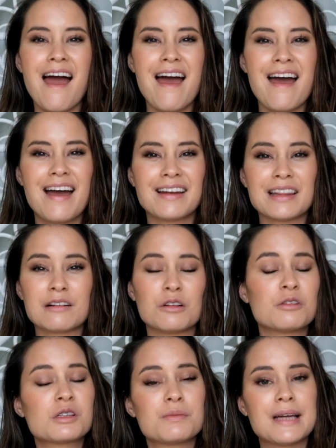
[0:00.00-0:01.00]
and there
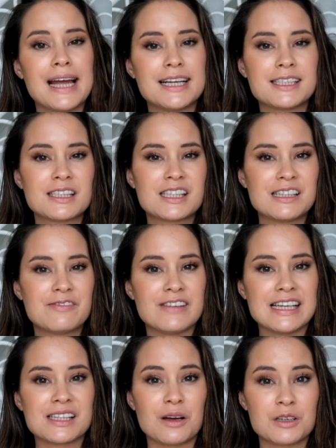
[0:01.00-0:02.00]
will also be agency
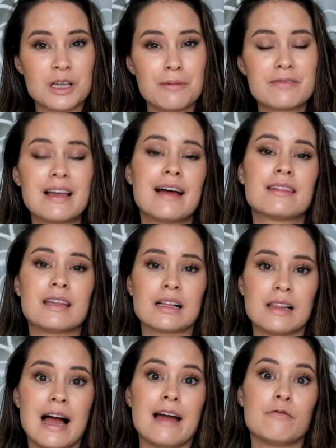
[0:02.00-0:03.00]
fees on top of that the
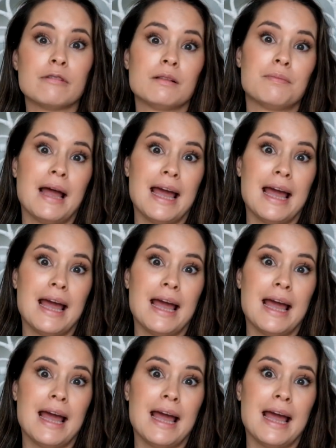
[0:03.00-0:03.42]
client will